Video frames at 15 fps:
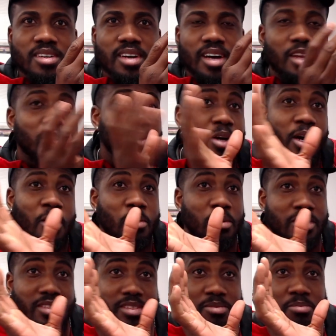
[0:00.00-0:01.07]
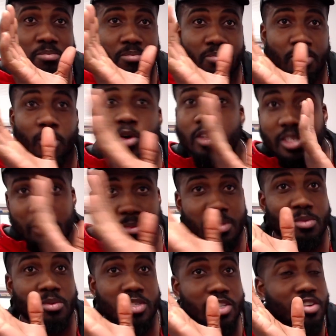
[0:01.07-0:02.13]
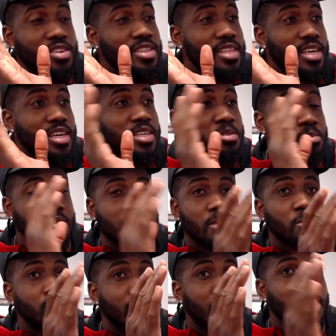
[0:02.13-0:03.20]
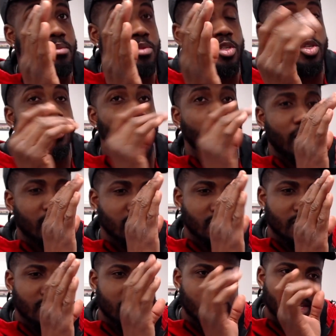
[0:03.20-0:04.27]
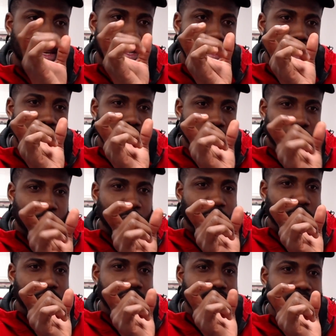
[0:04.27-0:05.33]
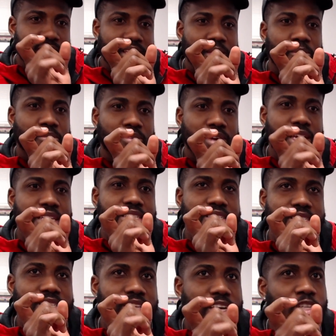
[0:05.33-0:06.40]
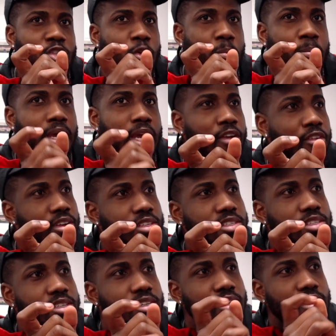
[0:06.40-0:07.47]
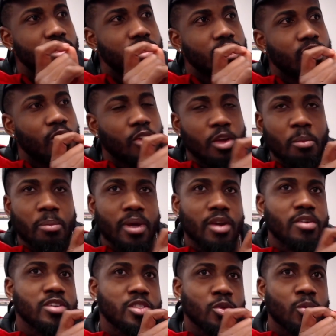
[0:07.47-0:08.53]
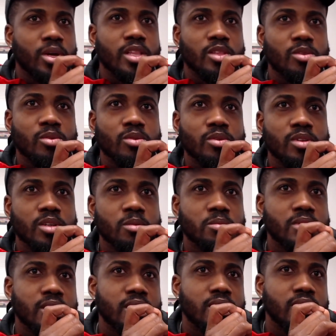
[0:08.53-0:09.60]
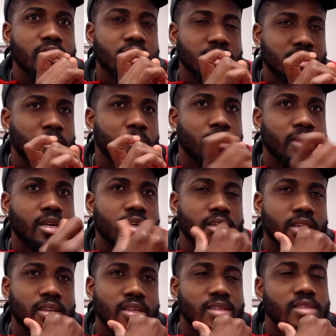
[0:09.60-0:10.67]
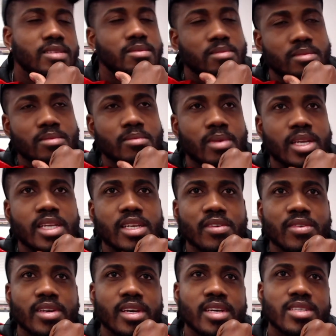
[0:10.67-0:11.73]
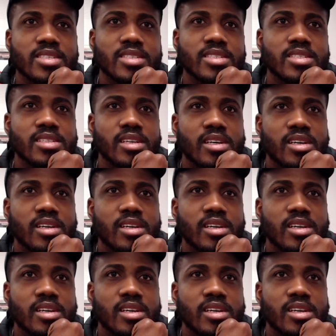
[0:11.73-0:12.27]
I don't know how it's possible with certain things, but sometimes you do actually go through the same phases that your parent or your parents went through. You know what I'm saying? In many different cases.